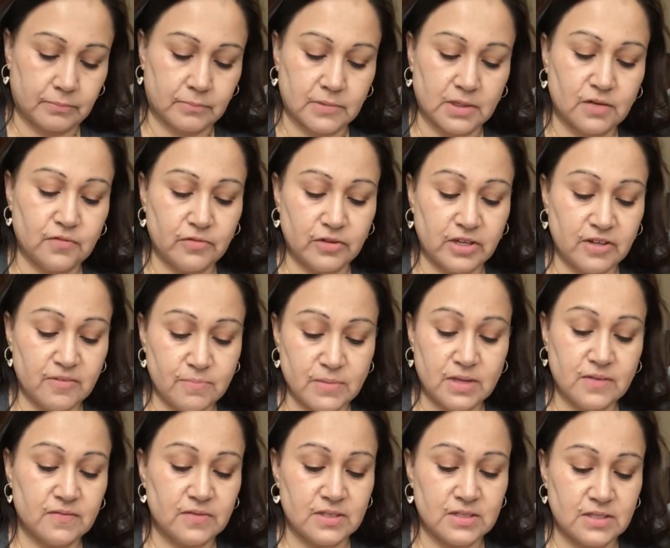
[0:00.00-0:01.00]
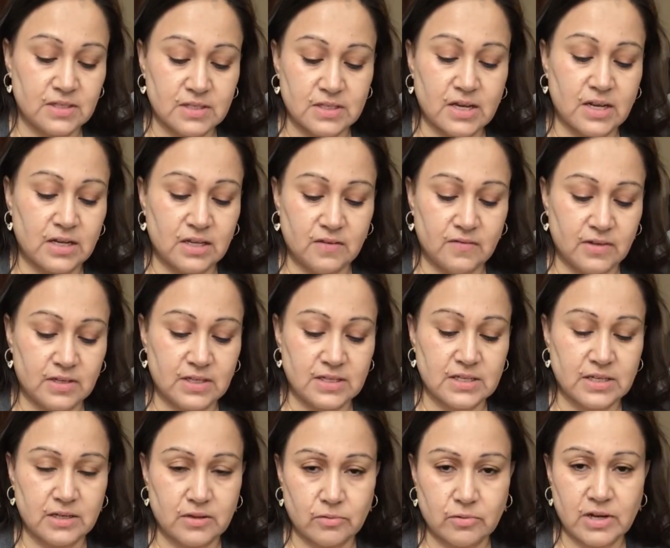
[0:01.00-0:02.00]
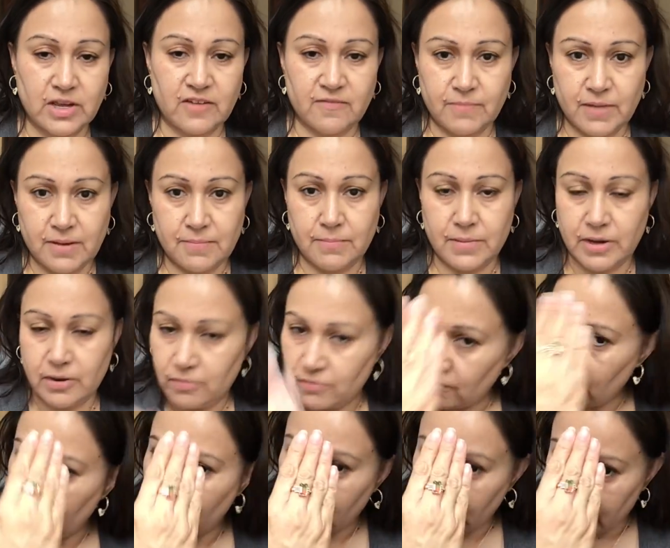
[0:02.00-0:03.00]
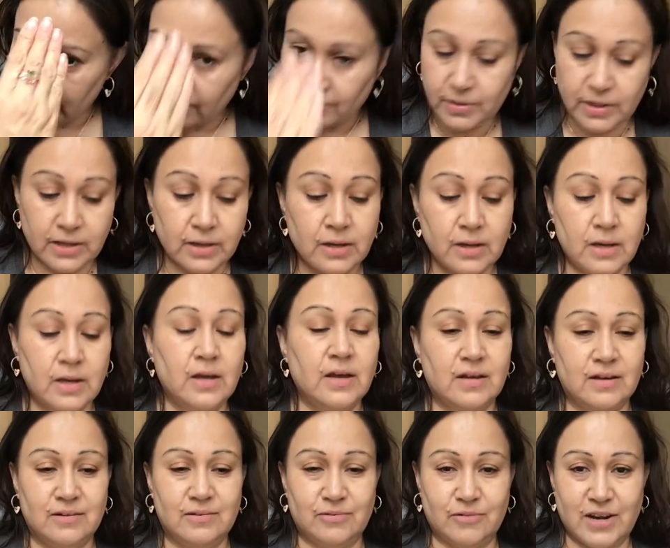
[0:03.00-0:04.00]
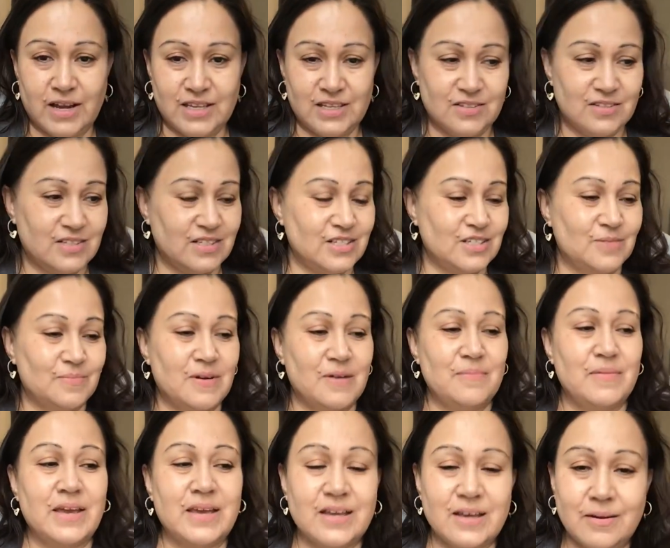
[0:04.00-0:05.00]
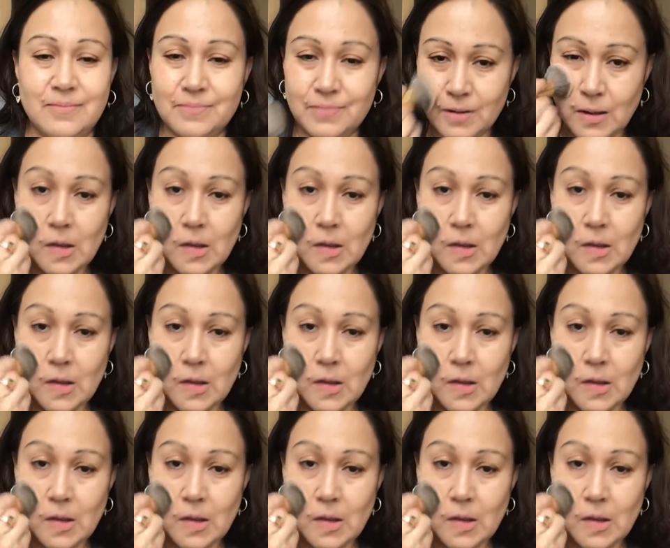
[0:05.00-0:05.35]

And forgive me if this is not even because I don't have my mirror in front of me where I usually do my makeup.